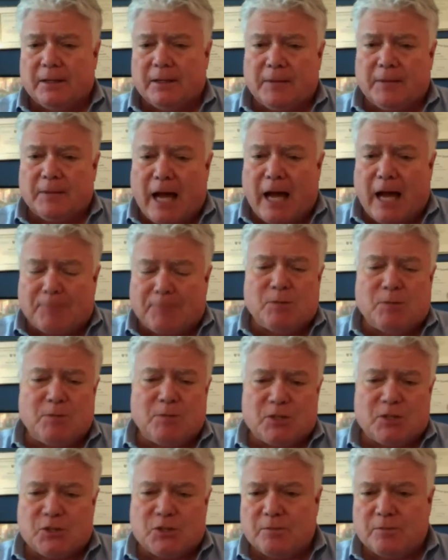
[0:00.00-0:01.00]

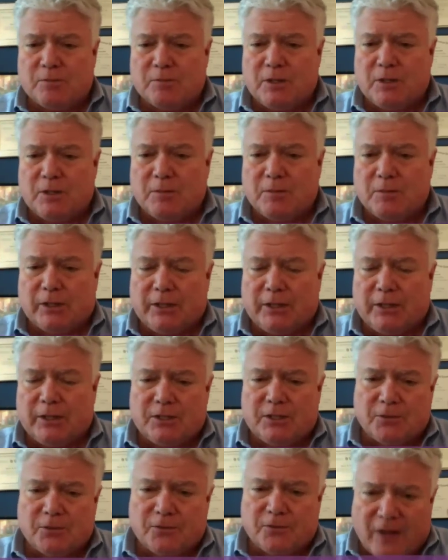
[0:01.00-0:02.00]
optimism, the ability
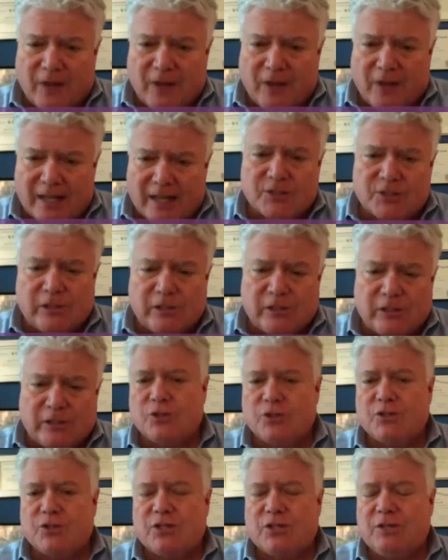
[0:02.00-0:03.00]
to find
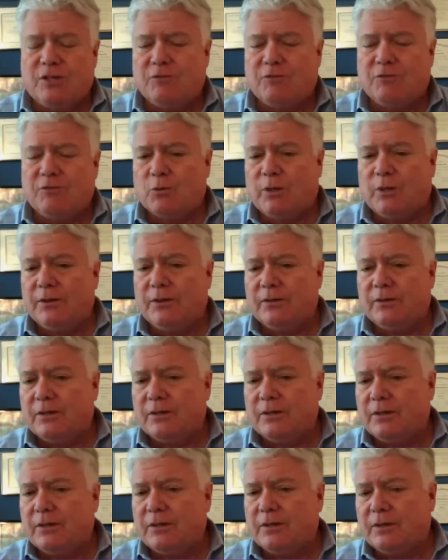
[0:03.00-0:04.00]
solutions even when
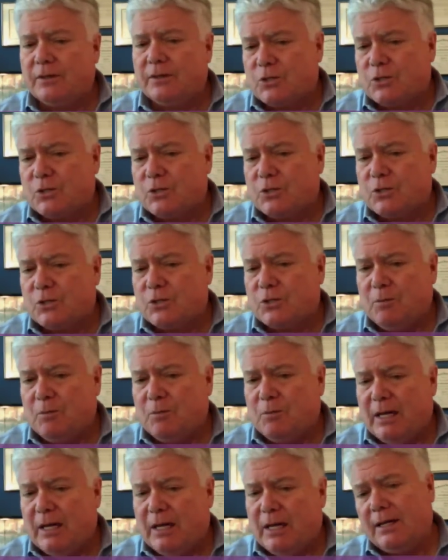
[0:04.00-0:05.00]
there don't seem to
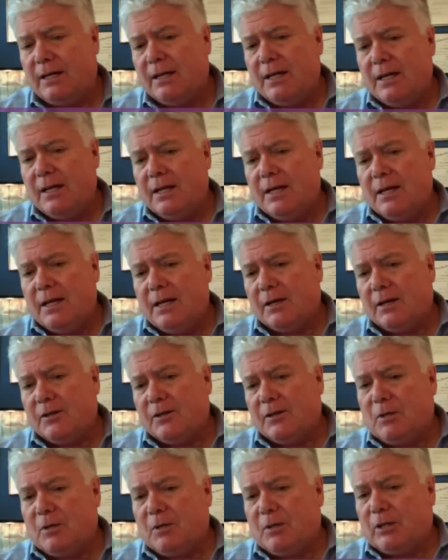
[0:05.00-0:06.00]
be any, the
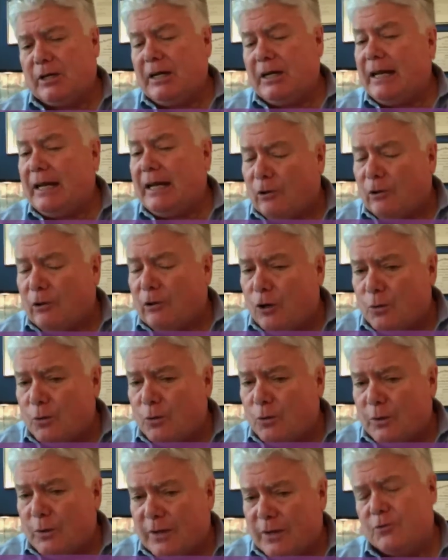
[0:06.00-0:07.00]
ability to get along
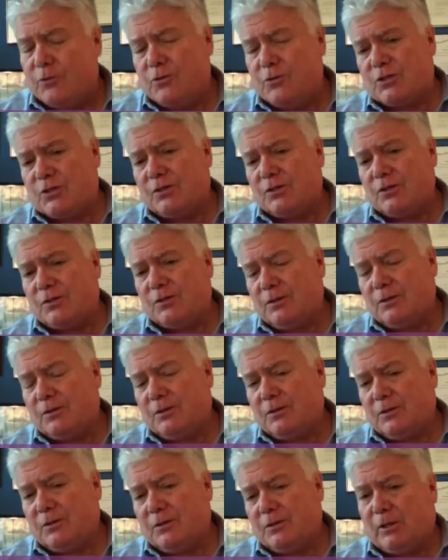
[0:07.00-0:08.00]
with others,
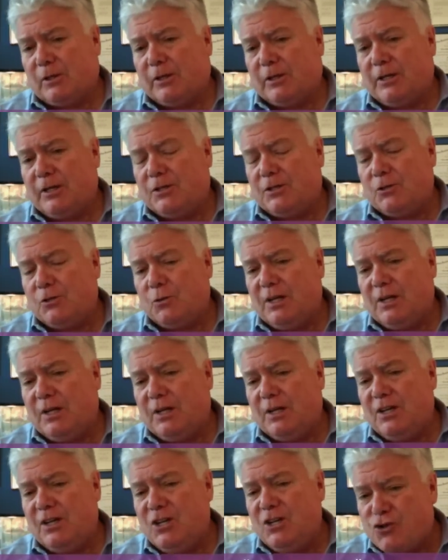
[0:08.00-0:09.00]
the ability to
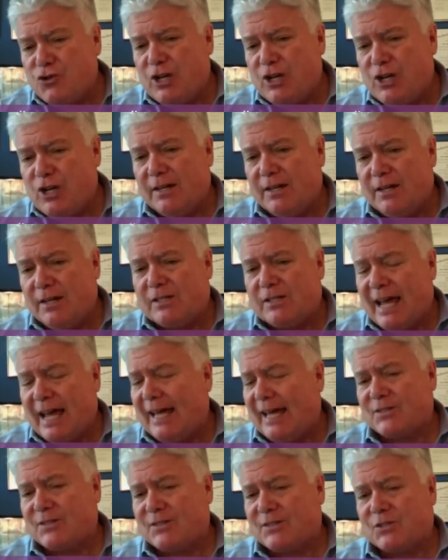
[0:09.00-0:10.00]
initiate
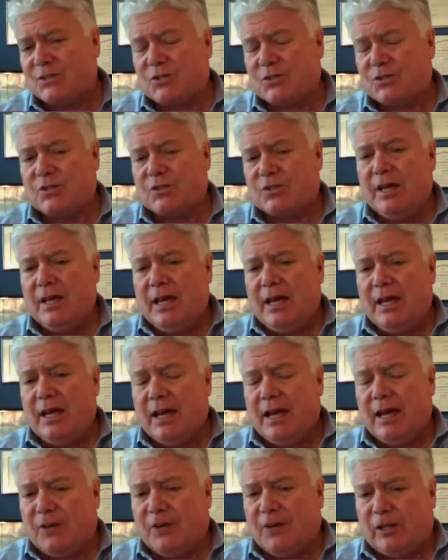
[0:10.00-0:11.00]
tasks
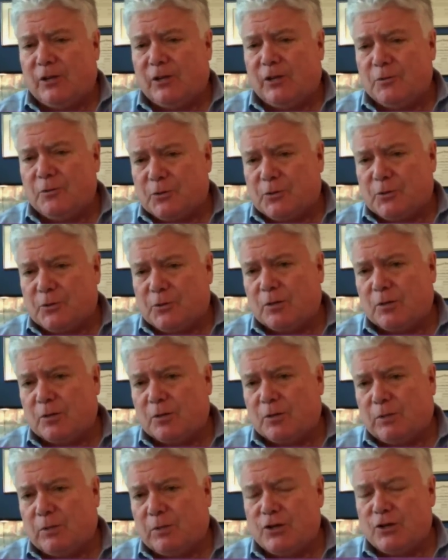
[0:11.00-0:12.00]
and follow them through to
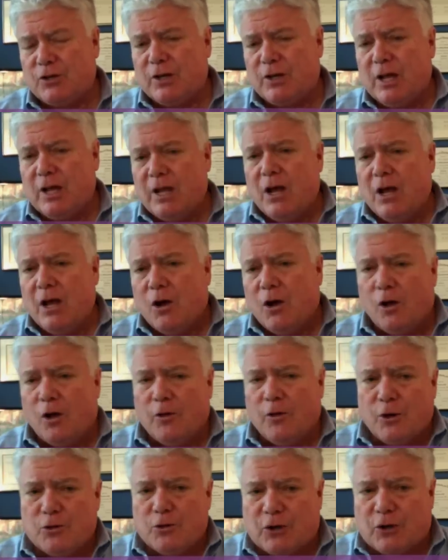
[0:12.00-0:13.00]
completion. Well,
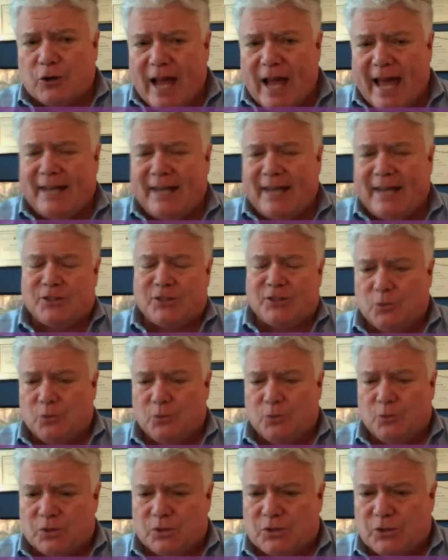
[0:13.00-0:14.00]
those are
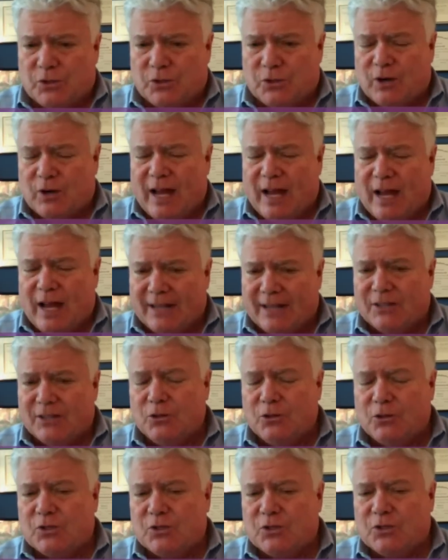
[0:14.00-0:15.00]
attitudes. Those are
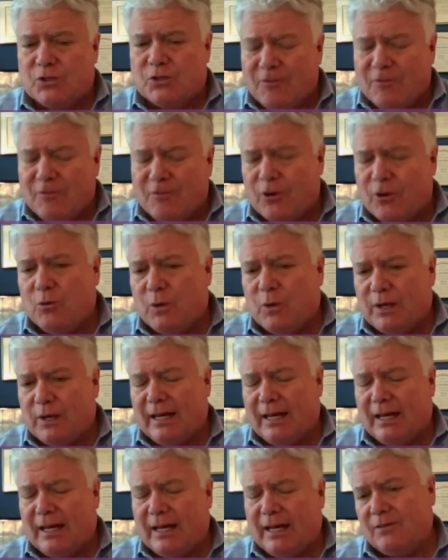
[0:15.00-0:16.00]
attitudes that
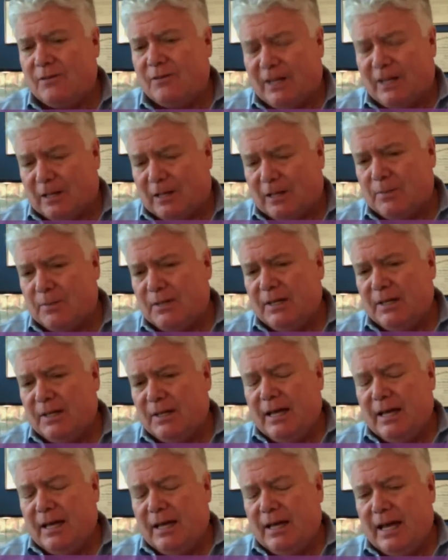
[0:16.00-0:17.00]
everyone can develop,
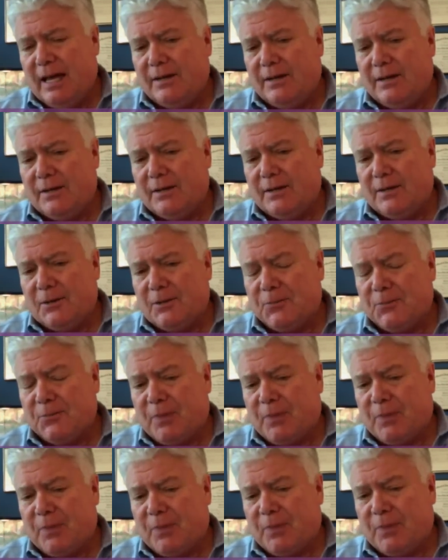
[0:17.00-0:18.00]
and
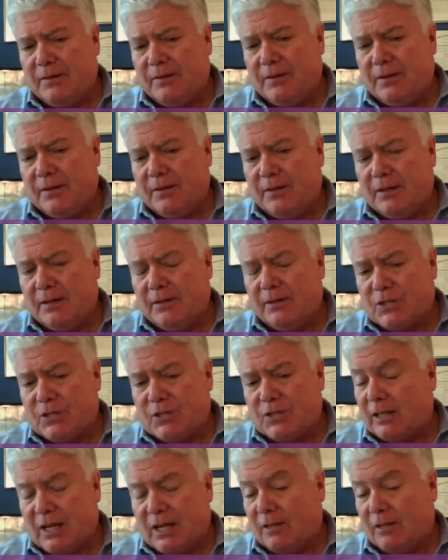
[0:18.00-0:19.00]
the
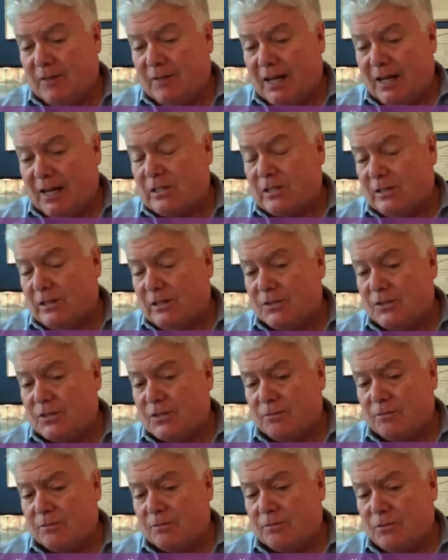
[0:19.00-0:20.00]
cycle of excellence
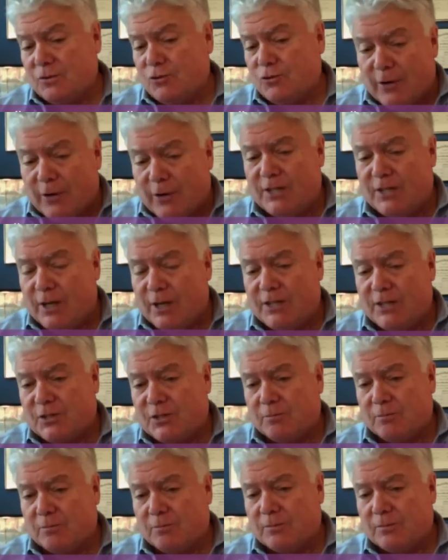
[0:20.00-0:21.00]
generates
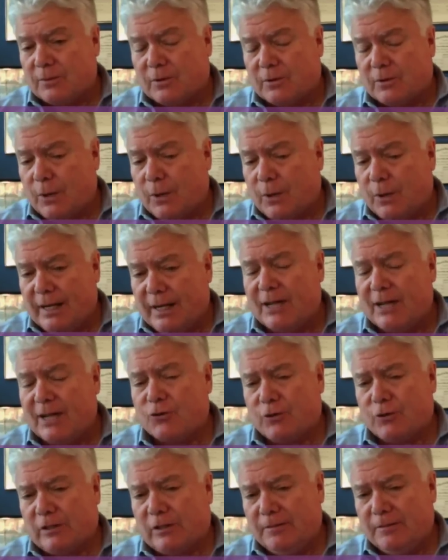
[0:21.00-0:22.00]
them quite
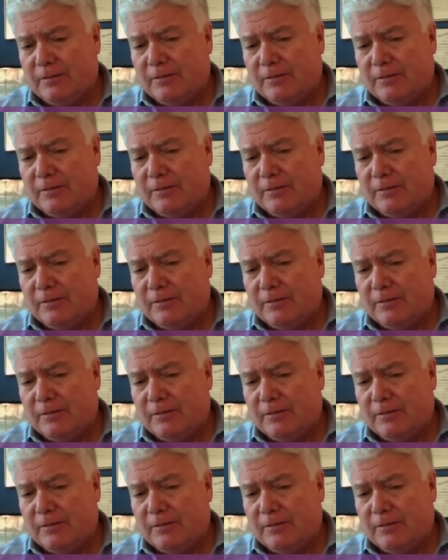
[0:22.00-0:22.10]
naturally.